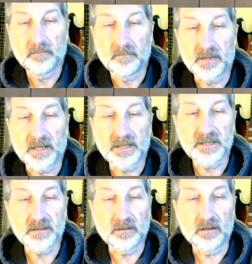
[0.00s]

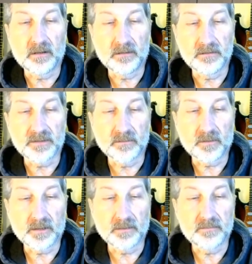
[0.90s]
Plus on, so we're
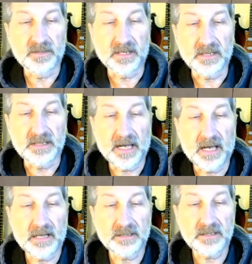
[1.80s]
going to say
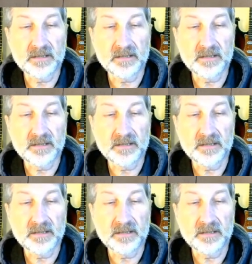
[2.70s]
task.